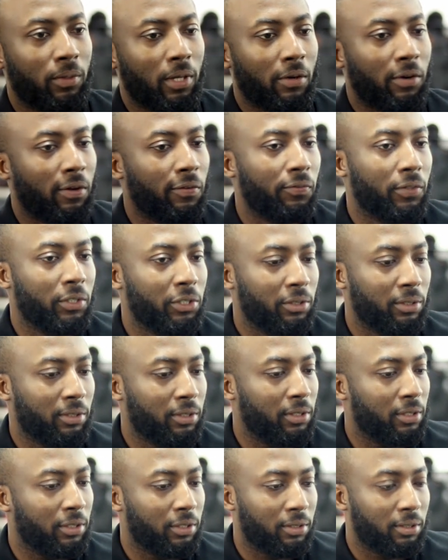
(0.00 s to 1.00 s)
our vision
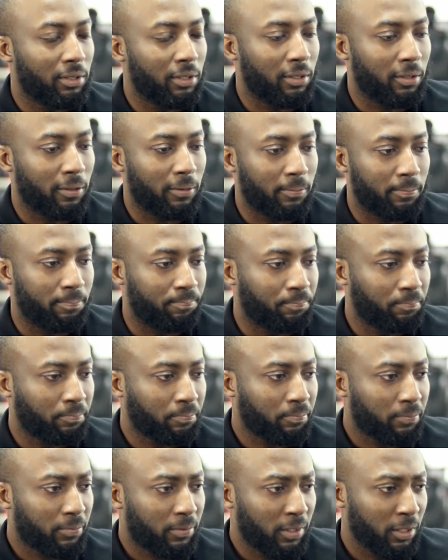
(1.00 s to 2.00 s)
is
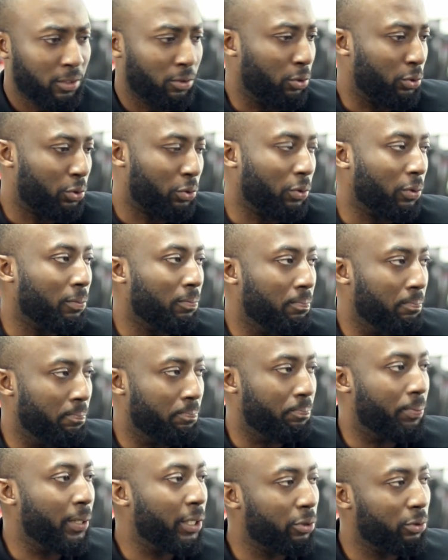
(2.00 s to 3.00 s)
to
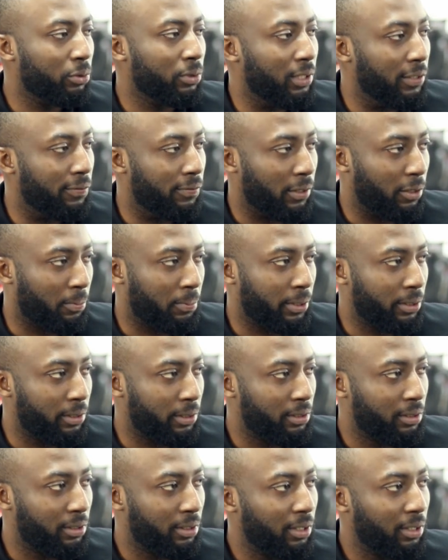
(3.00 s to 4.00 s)
build developers,